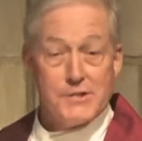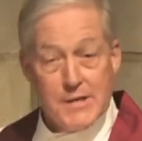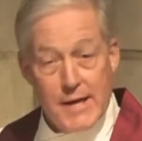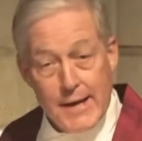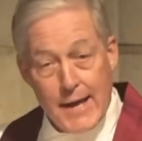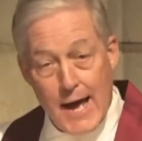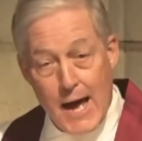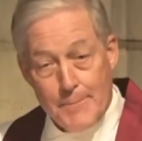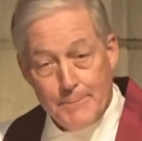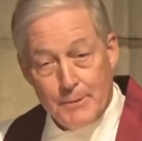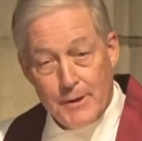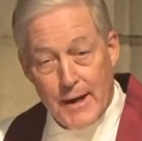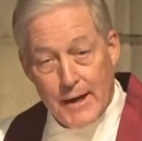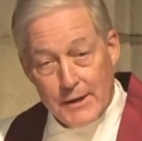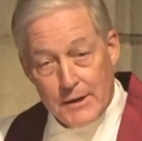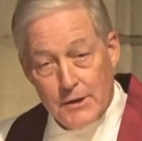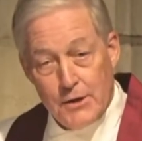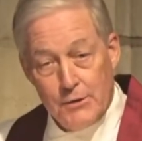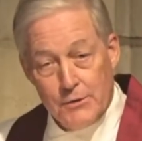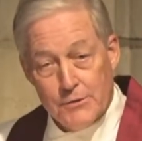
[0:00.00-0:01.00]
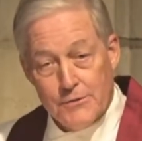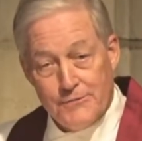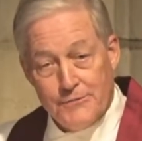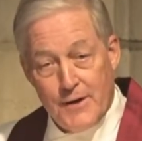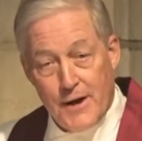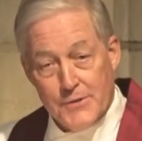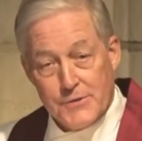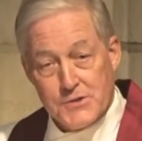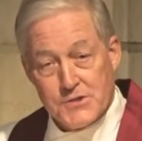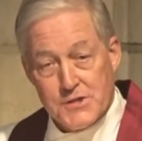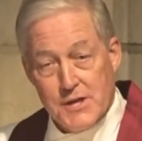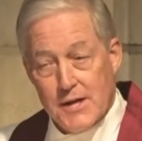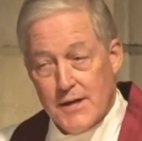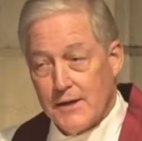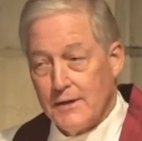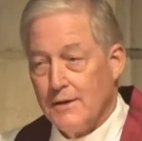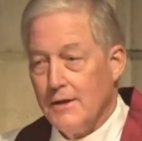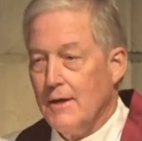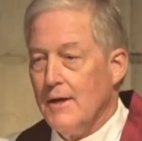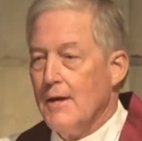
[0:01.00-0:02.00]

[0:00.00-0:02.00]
that happen? I can hear the Father saying,